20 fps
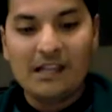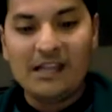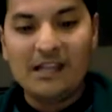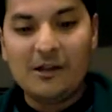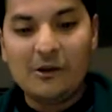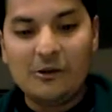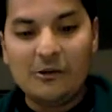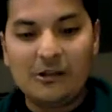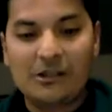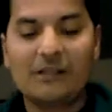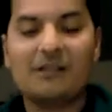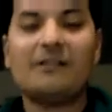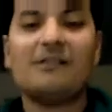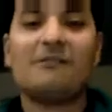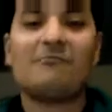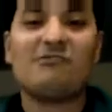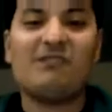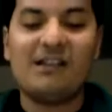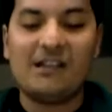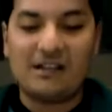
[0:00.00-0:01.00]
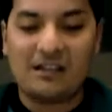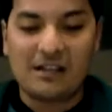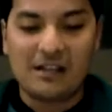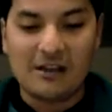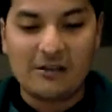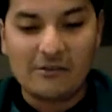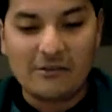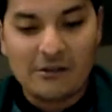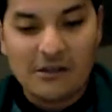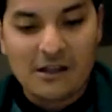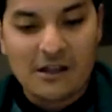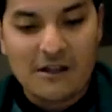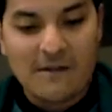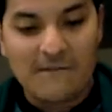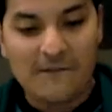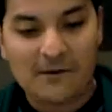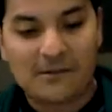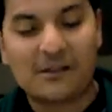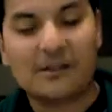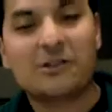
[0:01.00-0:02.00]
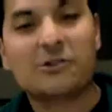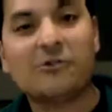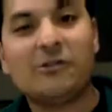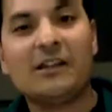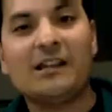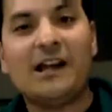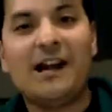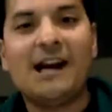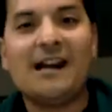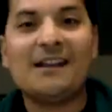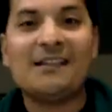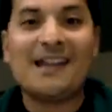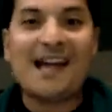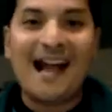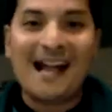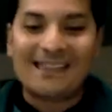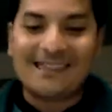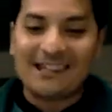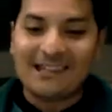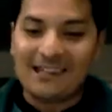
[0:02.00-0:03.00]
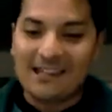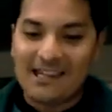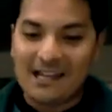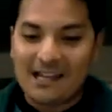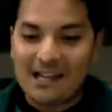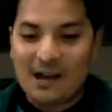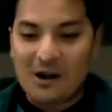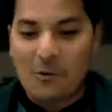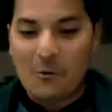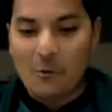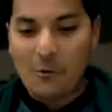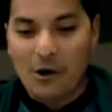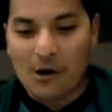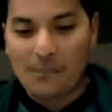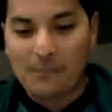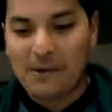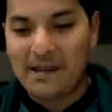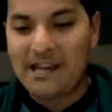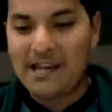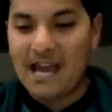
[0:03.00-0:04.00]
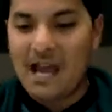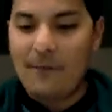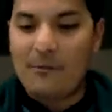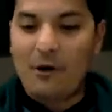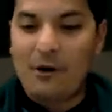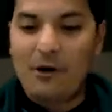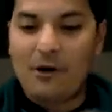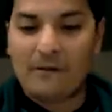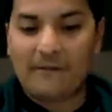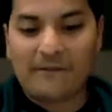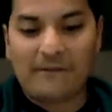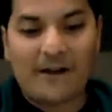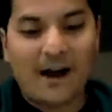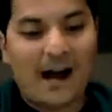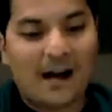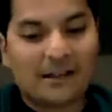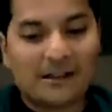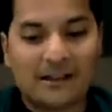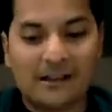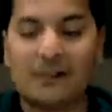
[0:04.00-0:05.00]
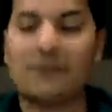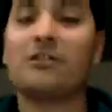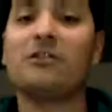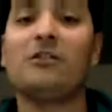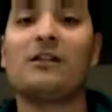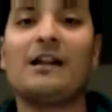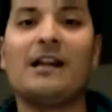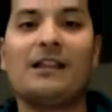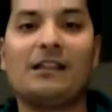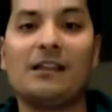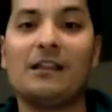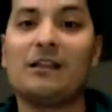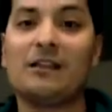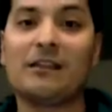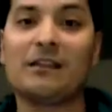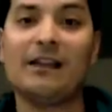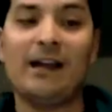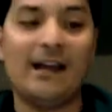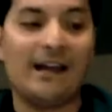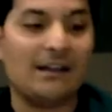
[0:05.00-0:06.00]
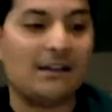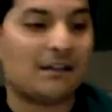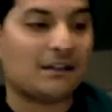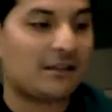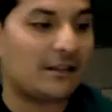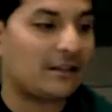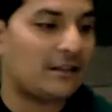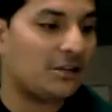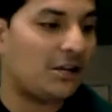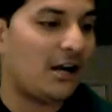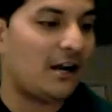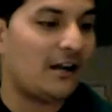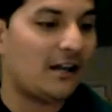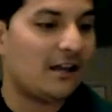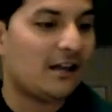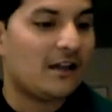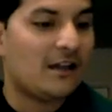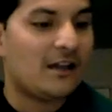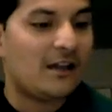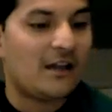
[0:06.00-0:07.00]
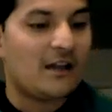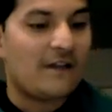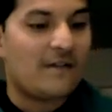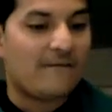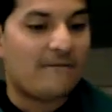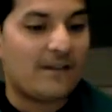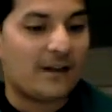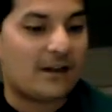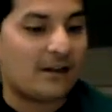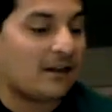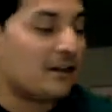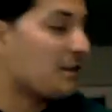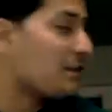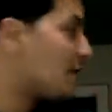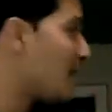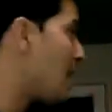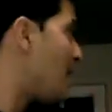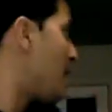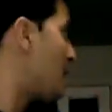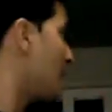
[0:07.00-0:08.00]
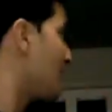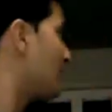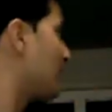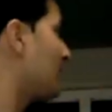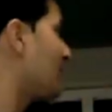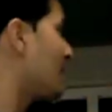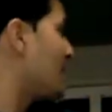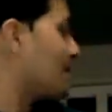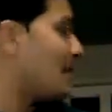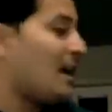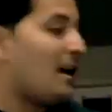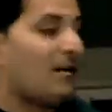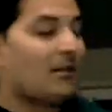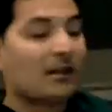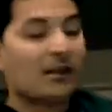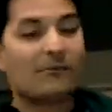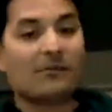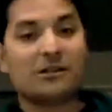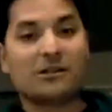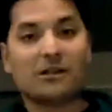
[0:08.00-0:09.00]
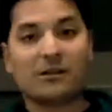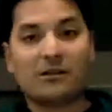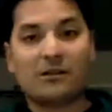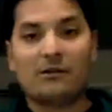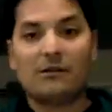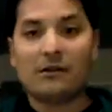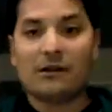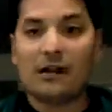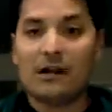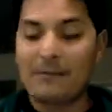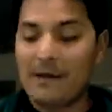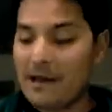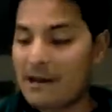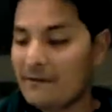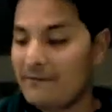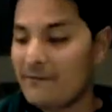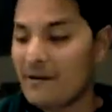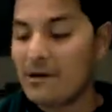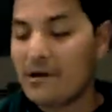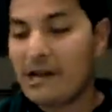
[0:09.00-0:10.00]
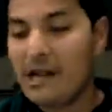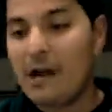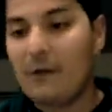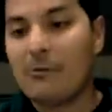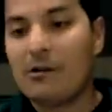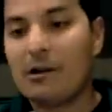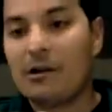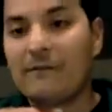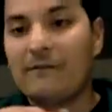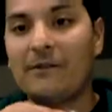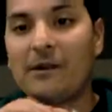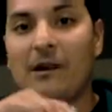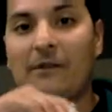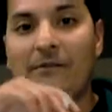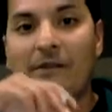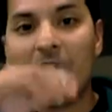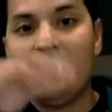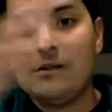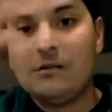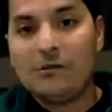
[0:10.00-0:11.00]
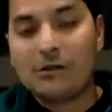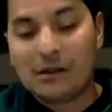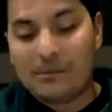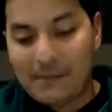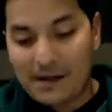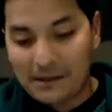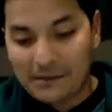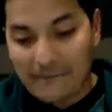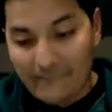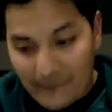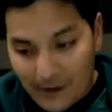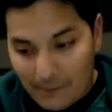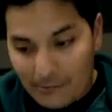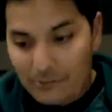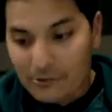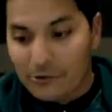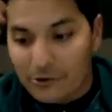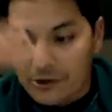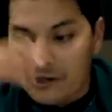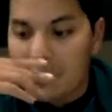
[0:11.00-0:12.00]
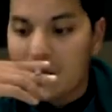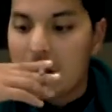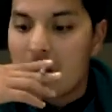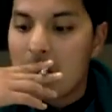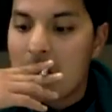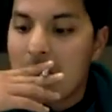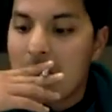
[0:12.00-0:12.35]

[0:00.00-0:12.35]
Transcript: Eagles 3-2 versus Detroit Lions at the Linc, 1 p.m. on Fox. Let's look at this today. Let's try to figure this out. Right now, they were just on NFL Network, the Philadelphia Eagles, about the fumbles.